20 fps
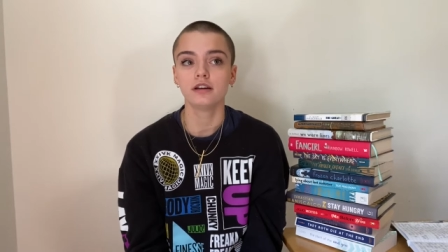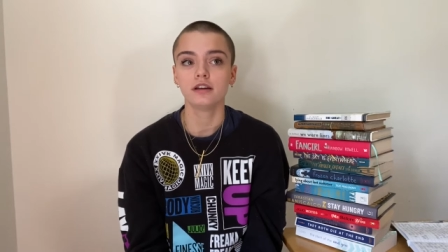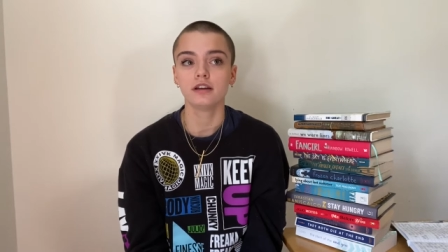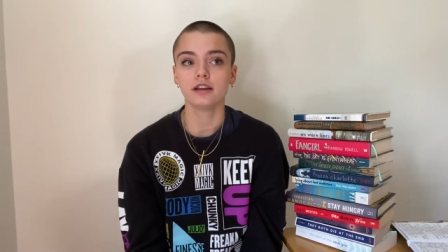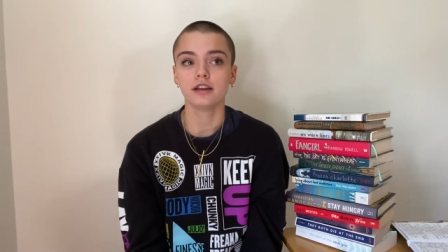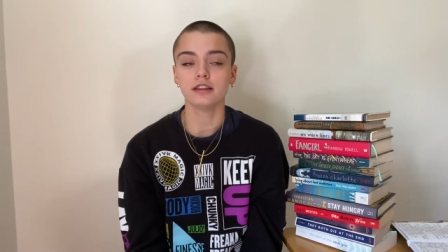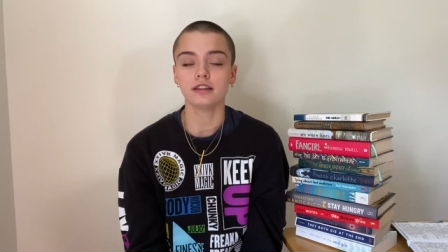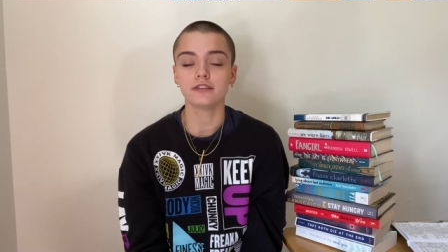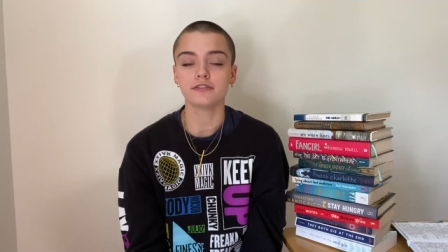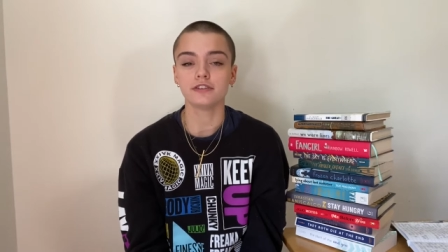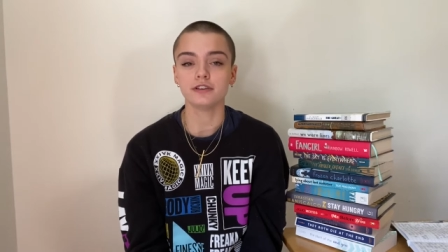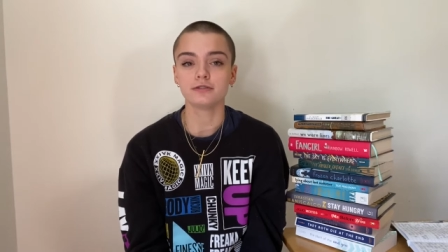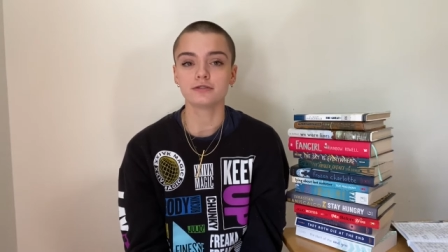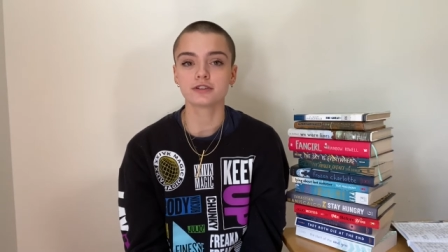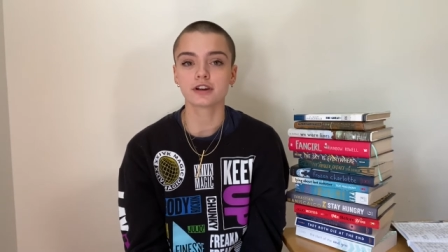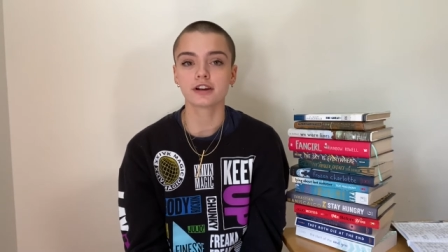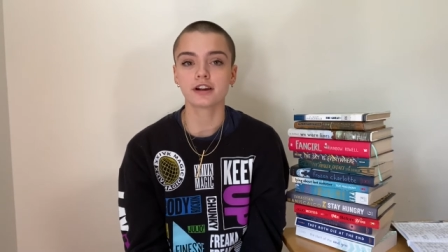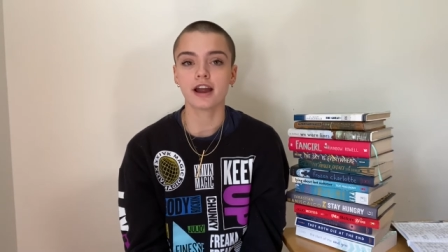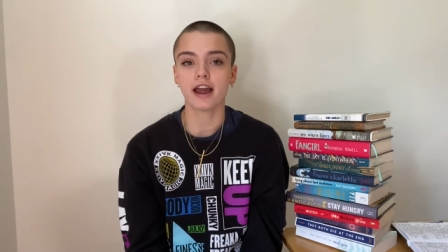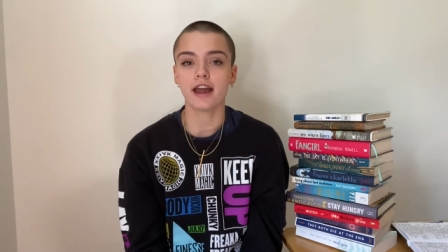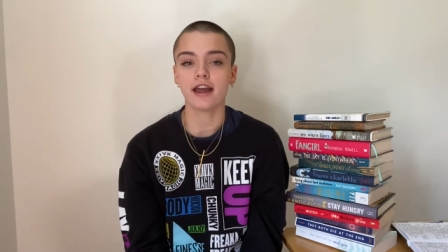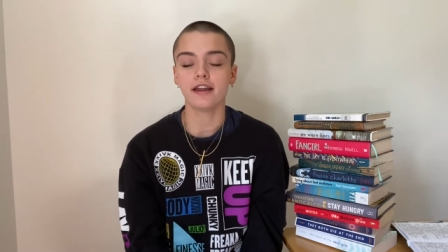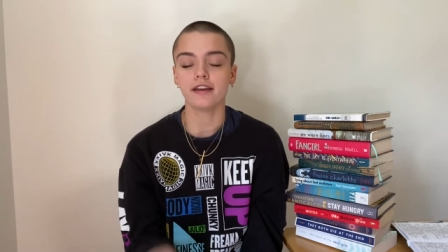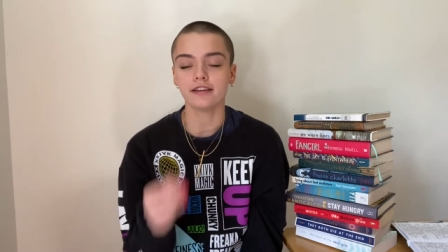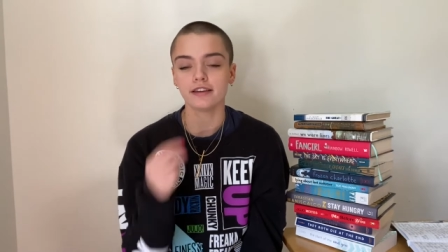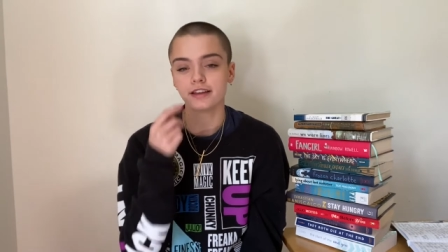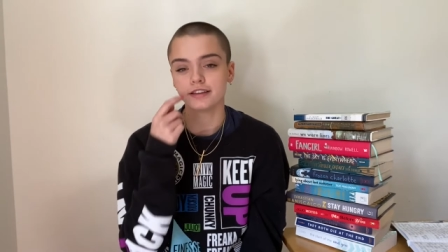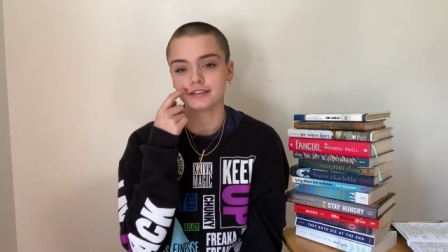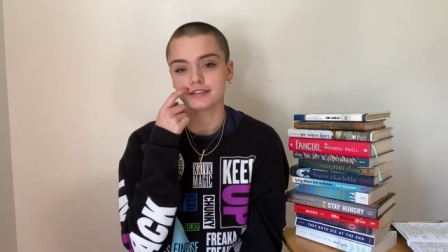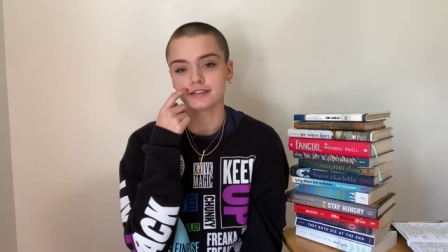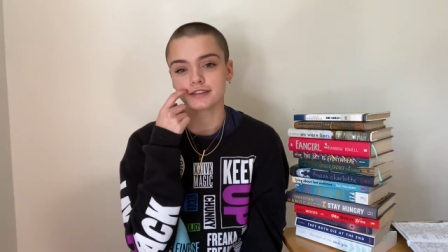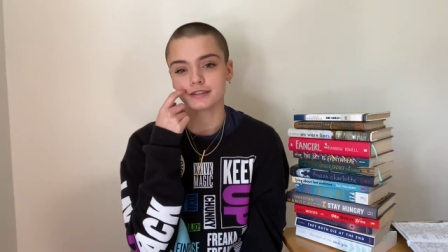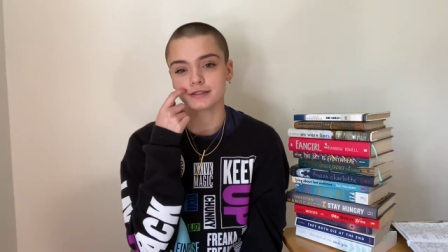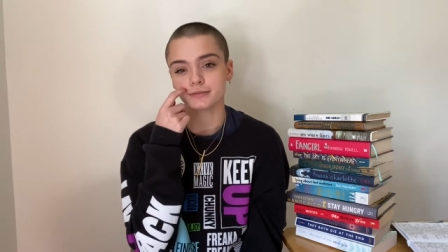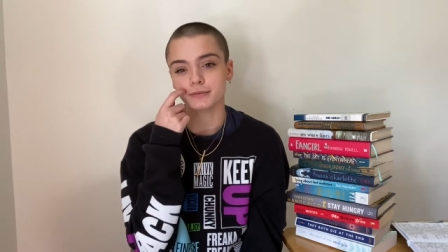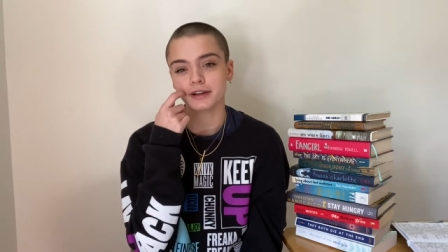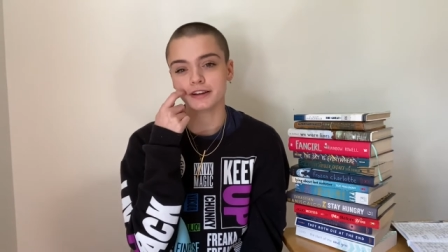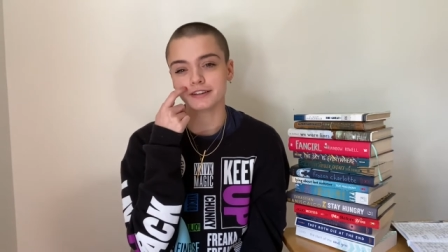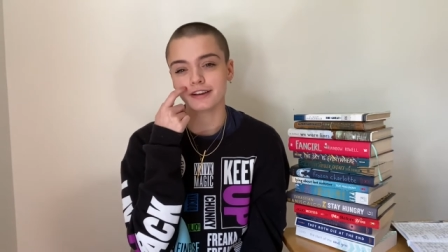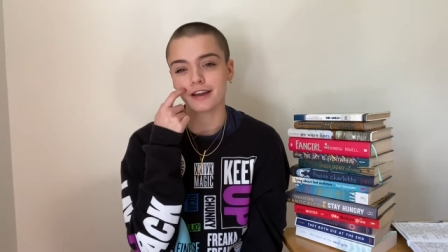in the future and it's just
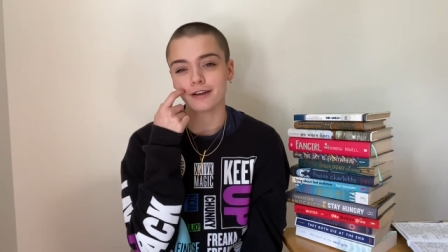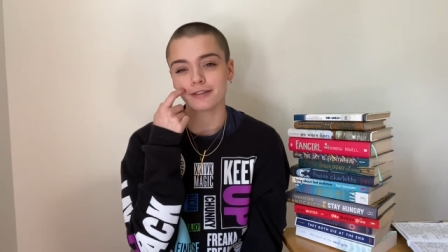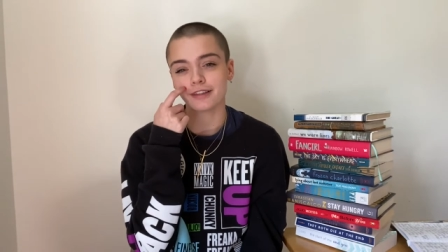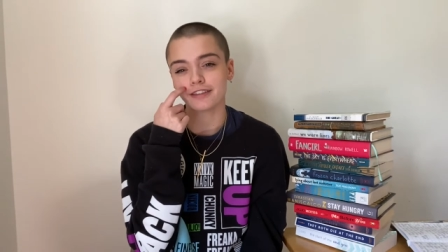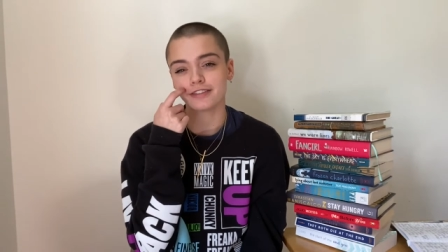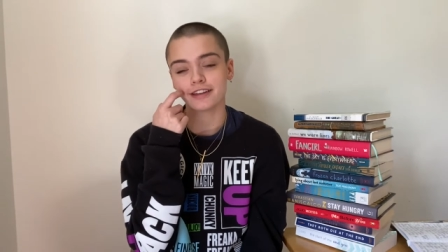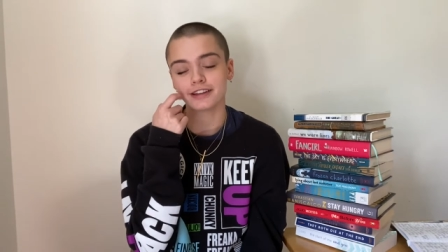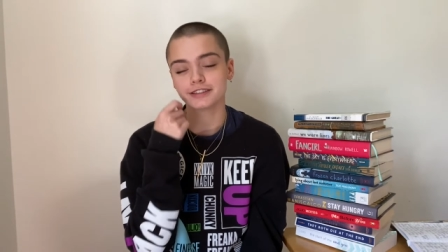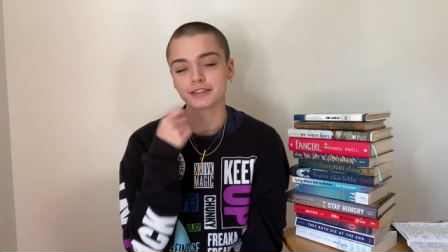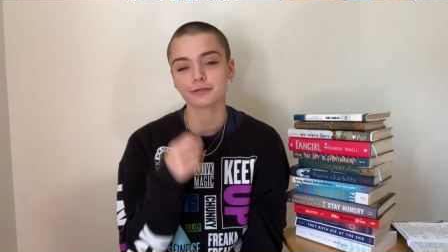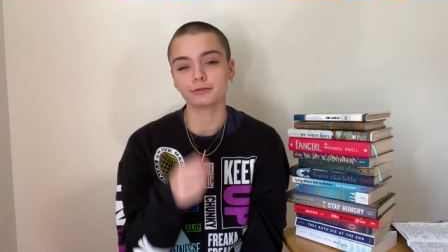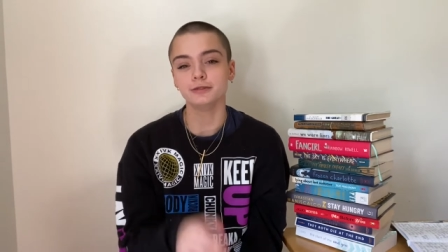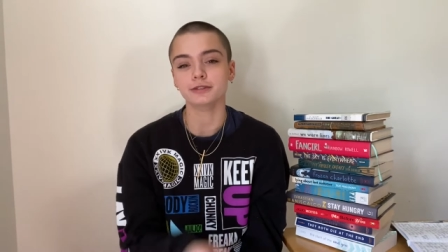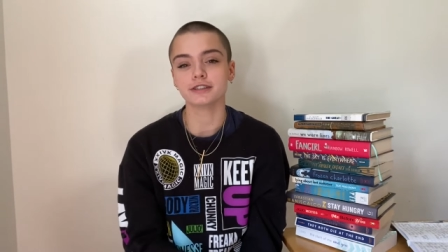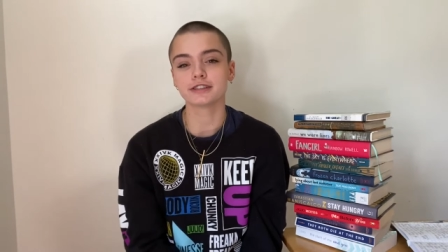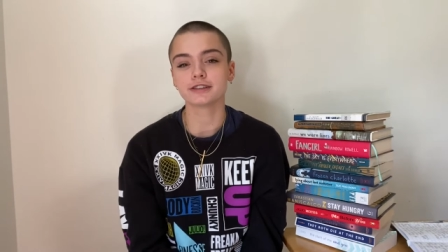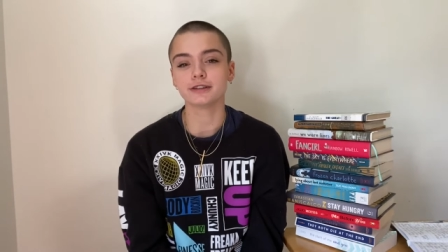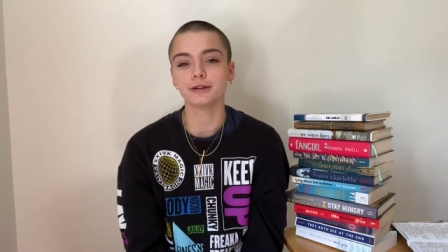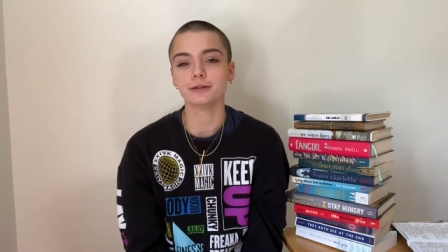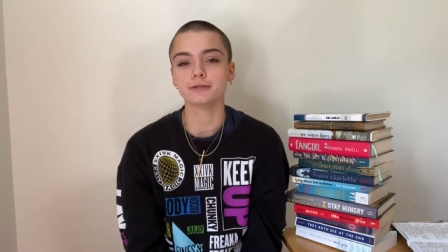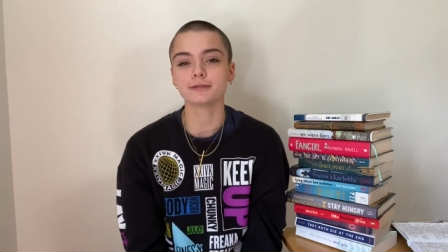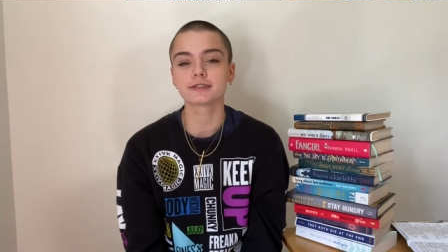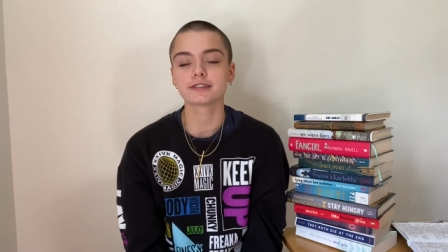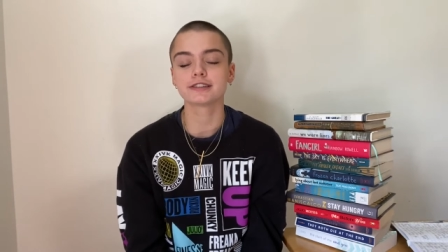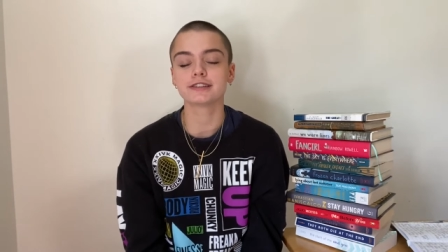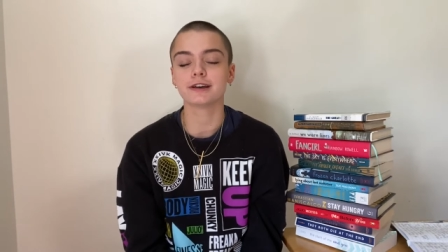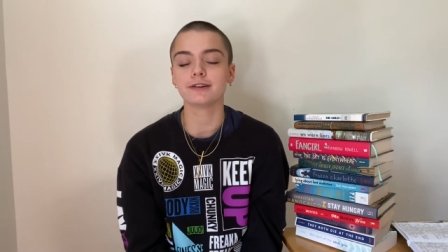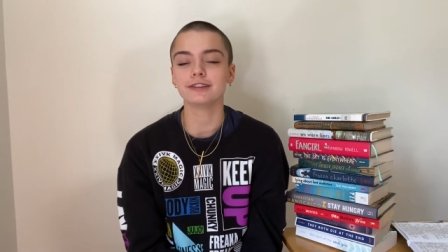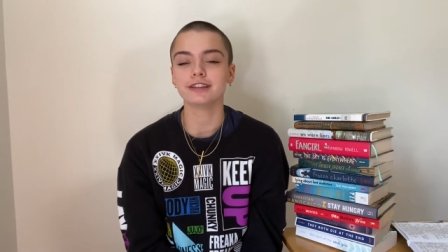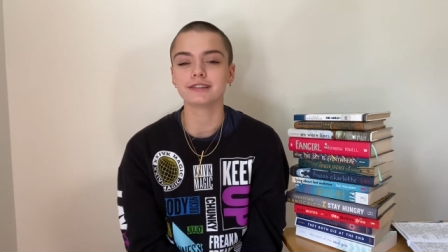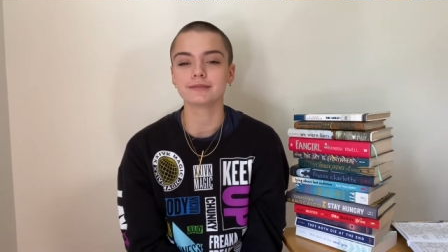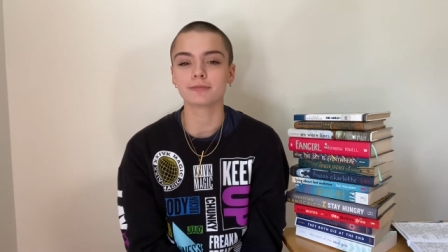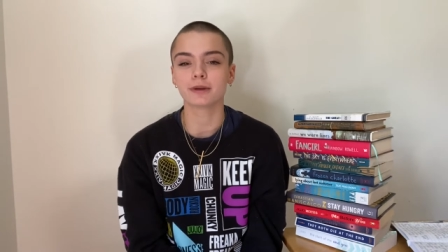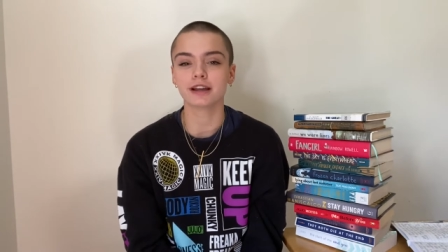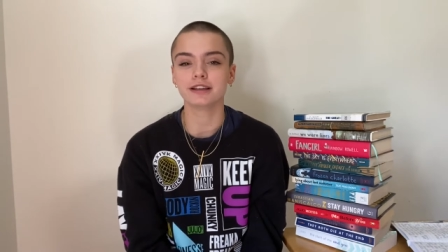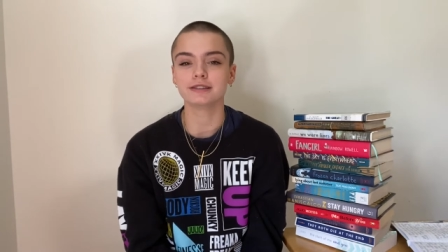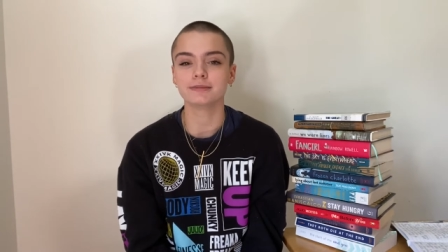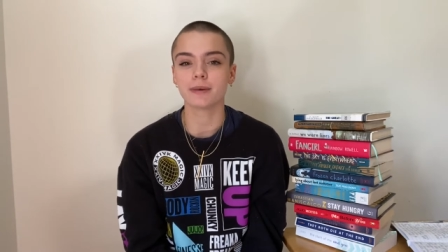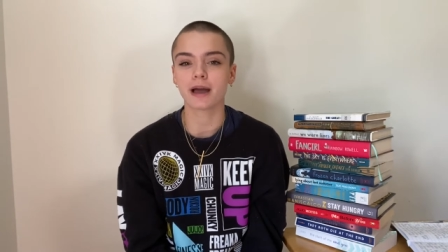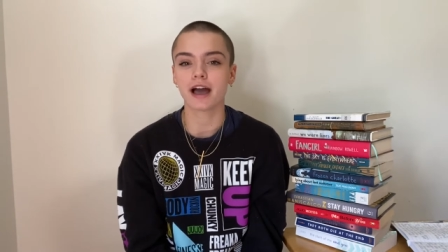weird now that that school is closed so this
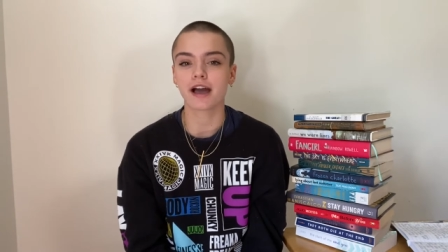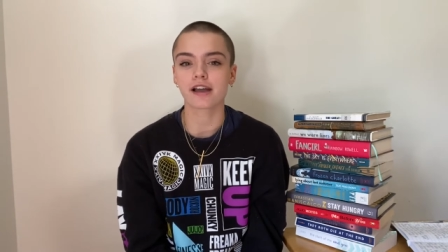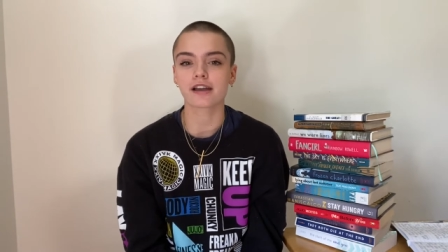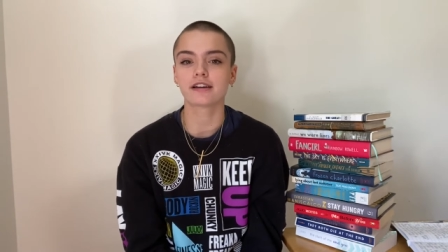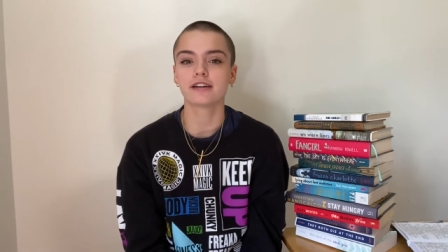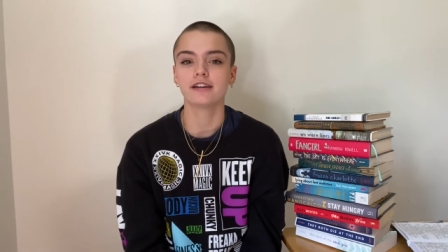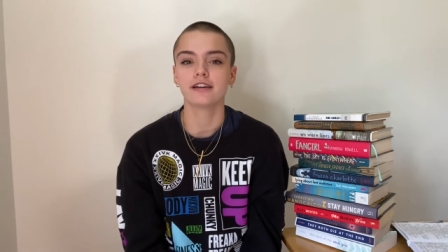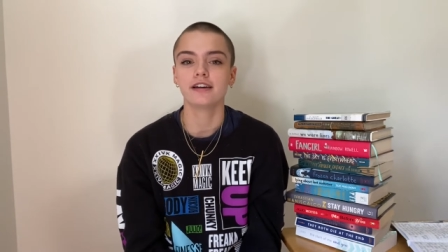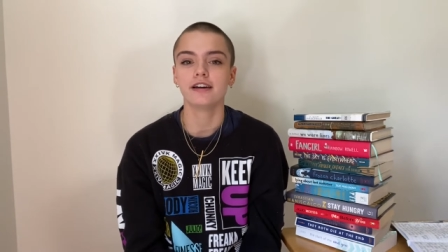brings back